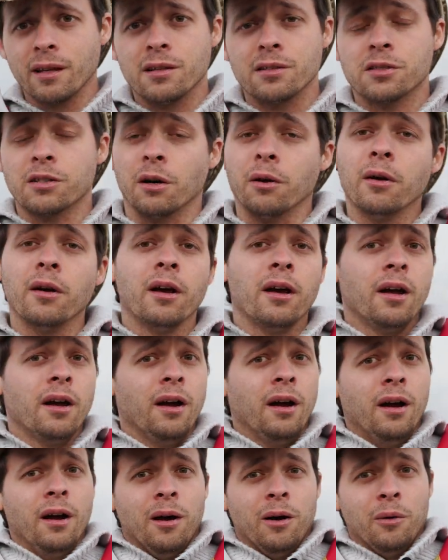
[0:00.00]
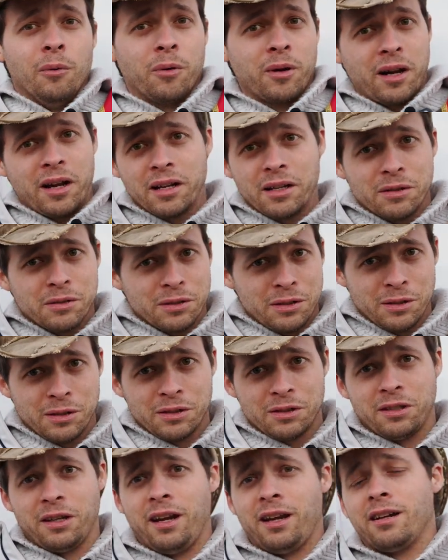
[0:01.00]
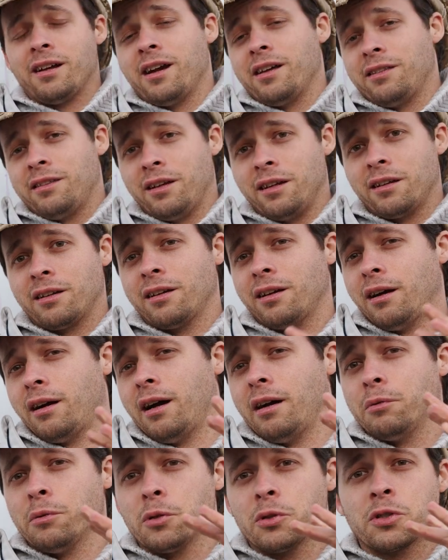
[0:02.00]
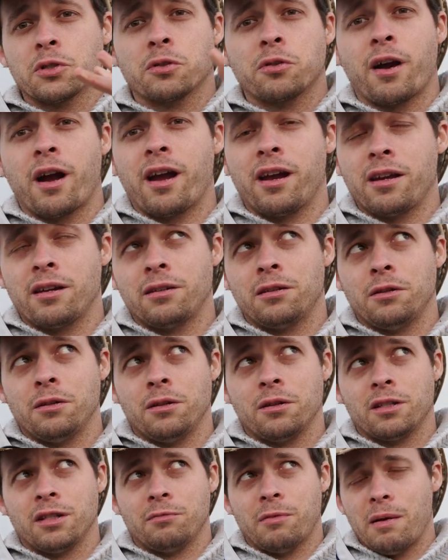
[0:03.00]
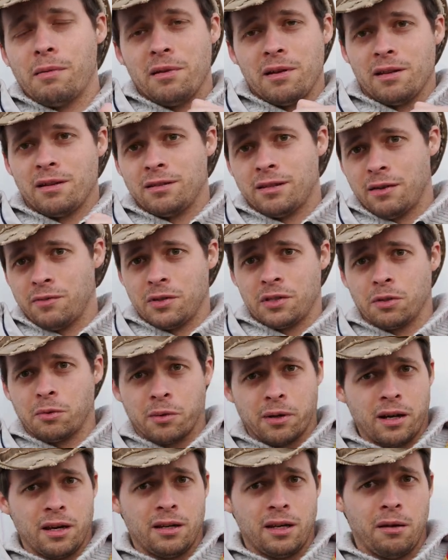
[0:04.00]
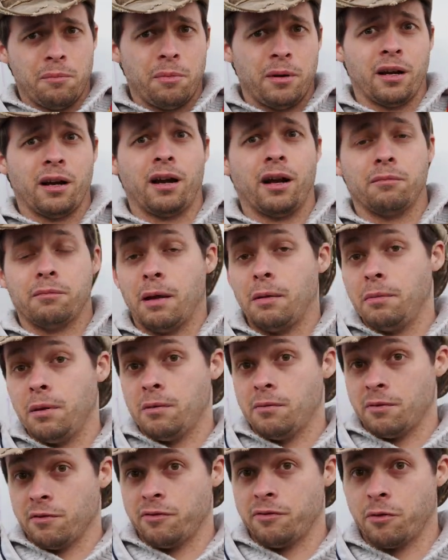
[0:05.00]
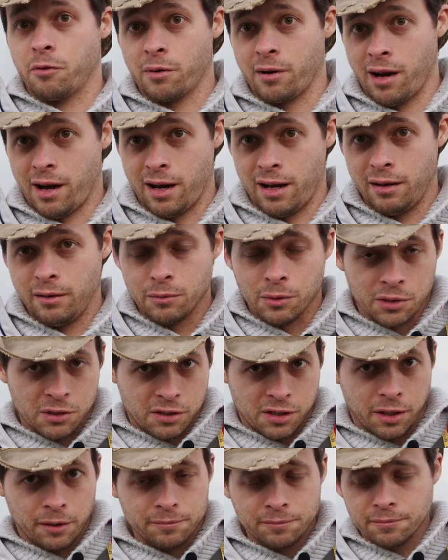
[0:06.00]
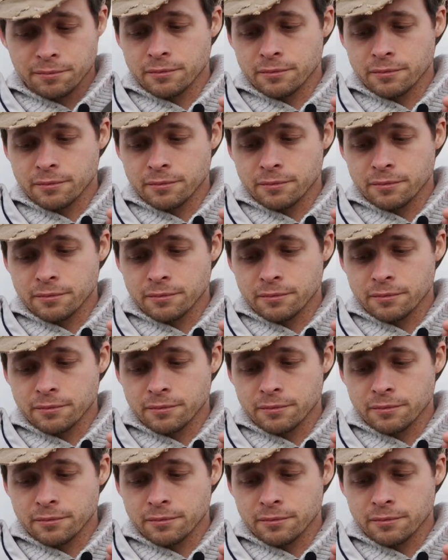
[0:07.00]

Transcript: So when I go and do this again, I think I will try and do this maybe at 720 DPI, maybe even 480, we'll see.